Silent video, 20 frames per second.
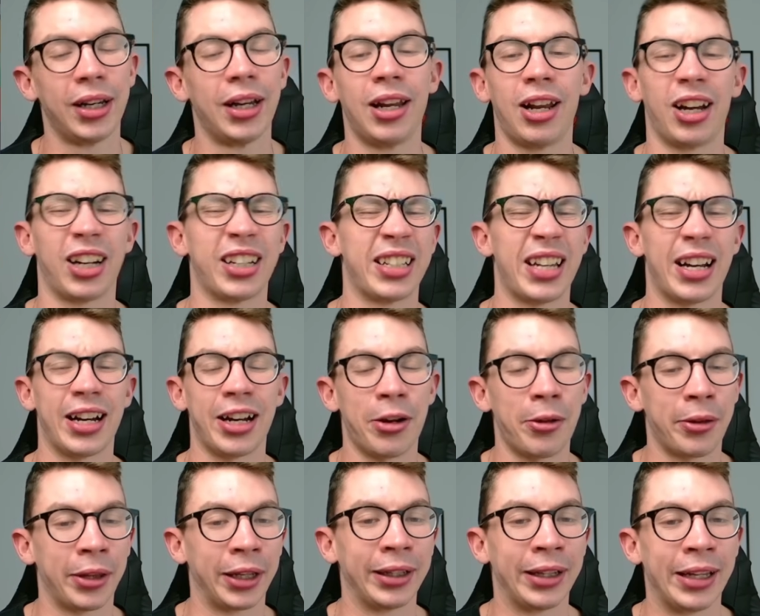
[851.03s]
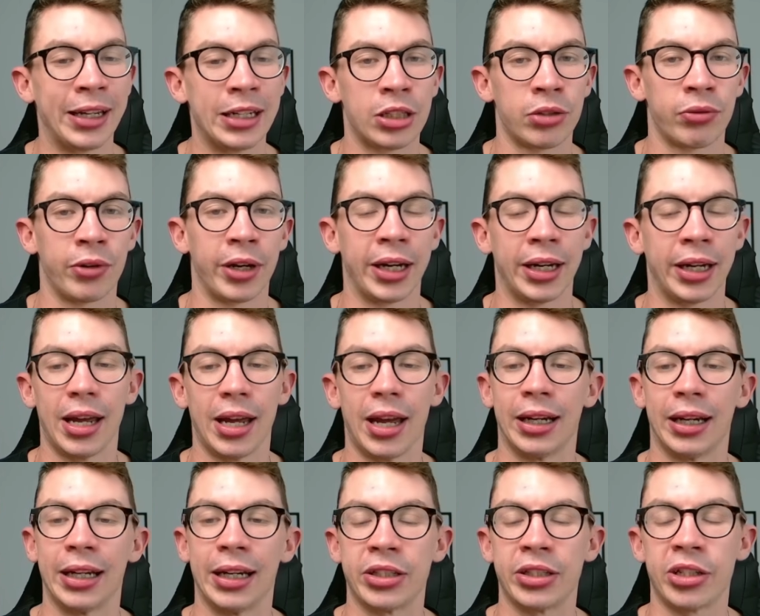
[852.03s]
Like I said, I don't think these three
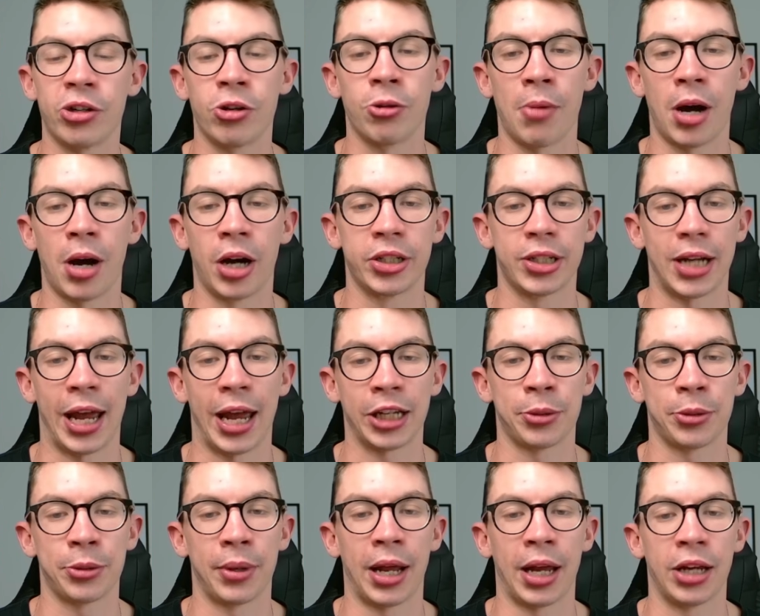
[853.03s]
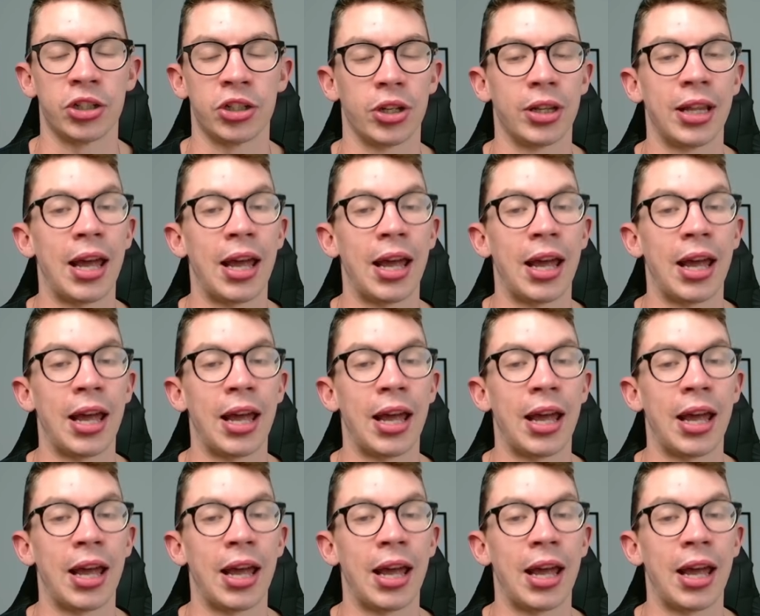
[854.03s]
need too much explanation.